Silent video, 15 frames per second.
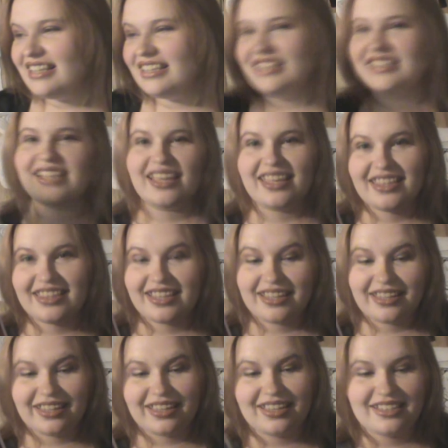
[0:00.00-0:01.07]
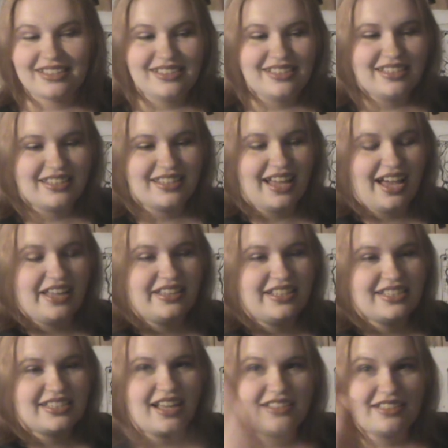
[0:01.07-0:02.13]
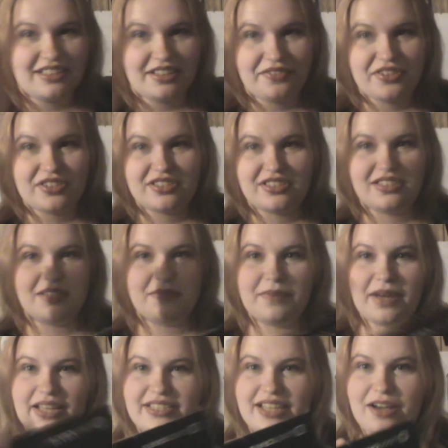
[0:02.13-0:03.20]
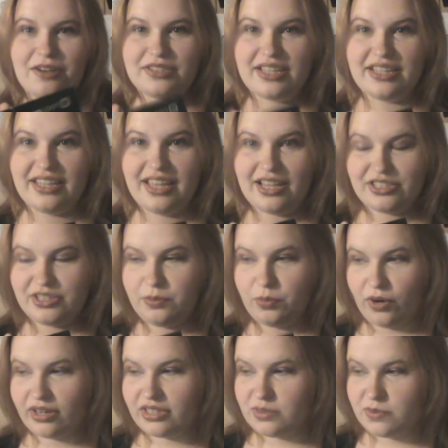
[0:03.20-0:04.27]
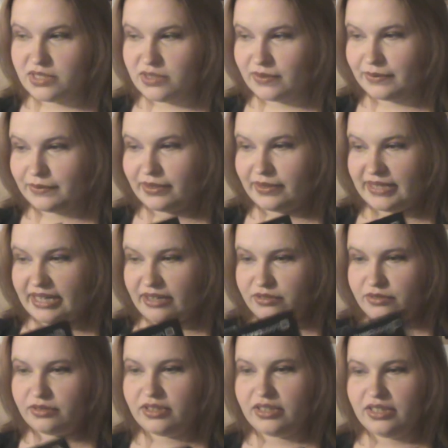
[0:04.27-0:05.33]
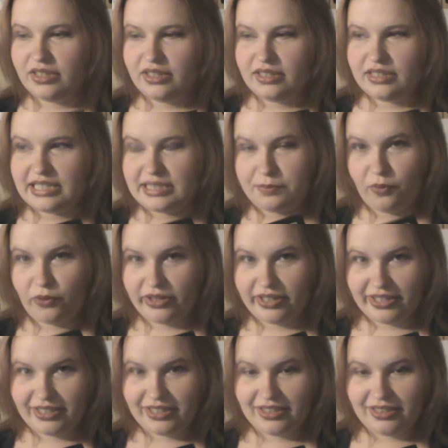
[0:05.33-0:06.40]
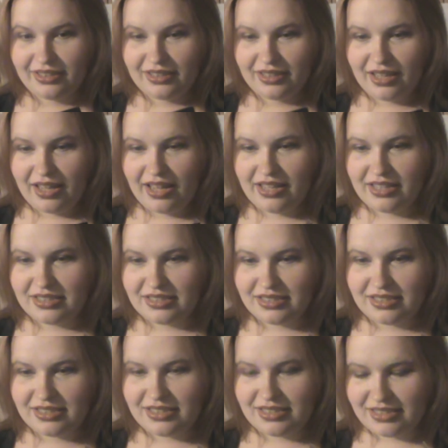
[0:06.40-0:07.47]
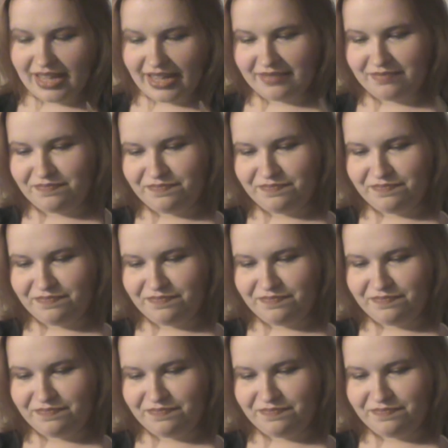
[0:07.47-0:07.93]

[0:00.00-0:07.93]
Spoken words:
The sucky thing is that this got delivered to Mike's house, and he actually brought it to me when we went out this morning, and I